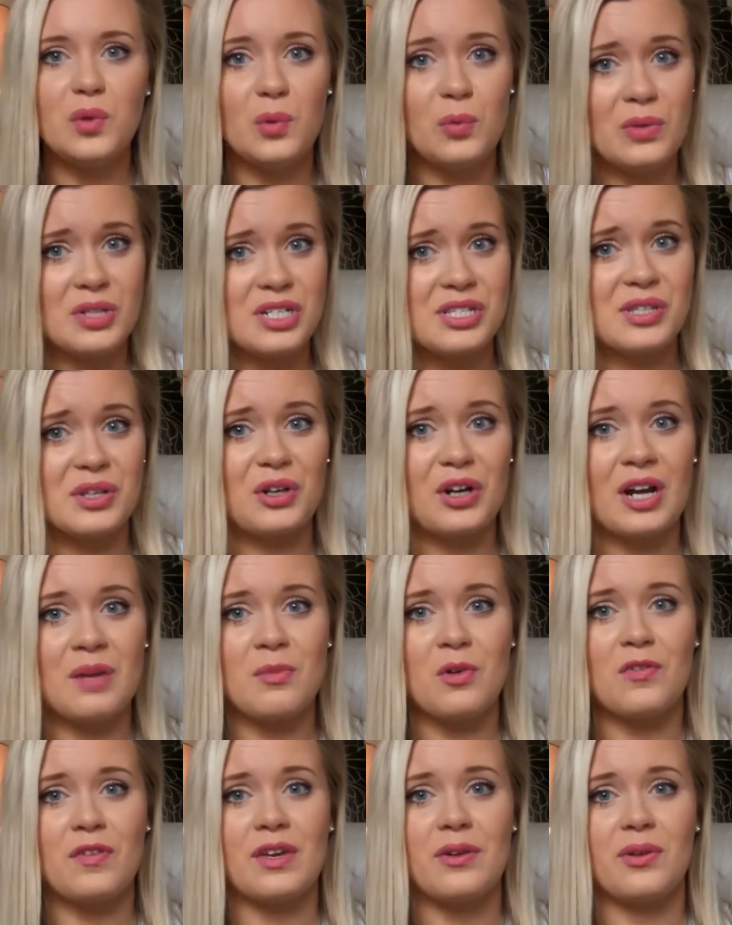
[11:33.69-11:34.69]
which is a great
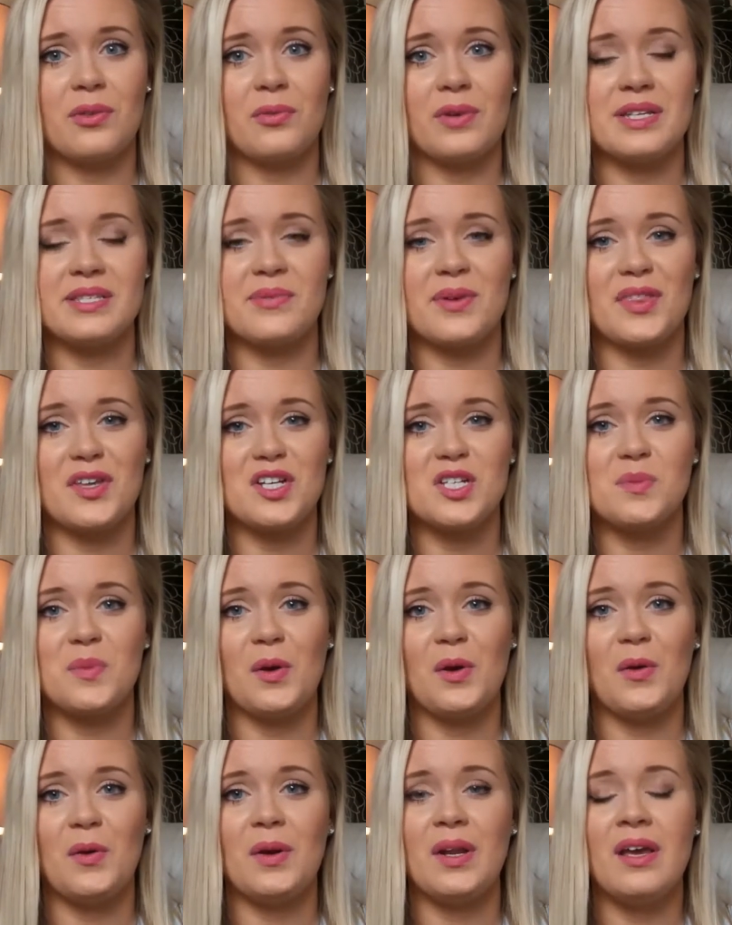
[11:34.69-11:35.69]
movie with Reese
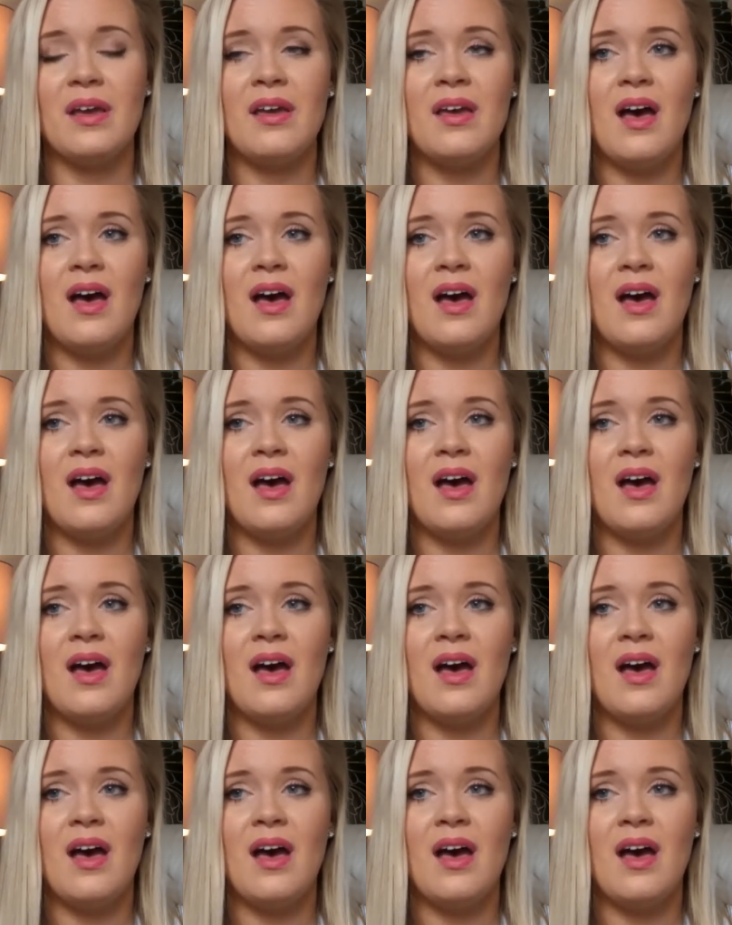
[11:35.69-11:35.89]
Witherspoon.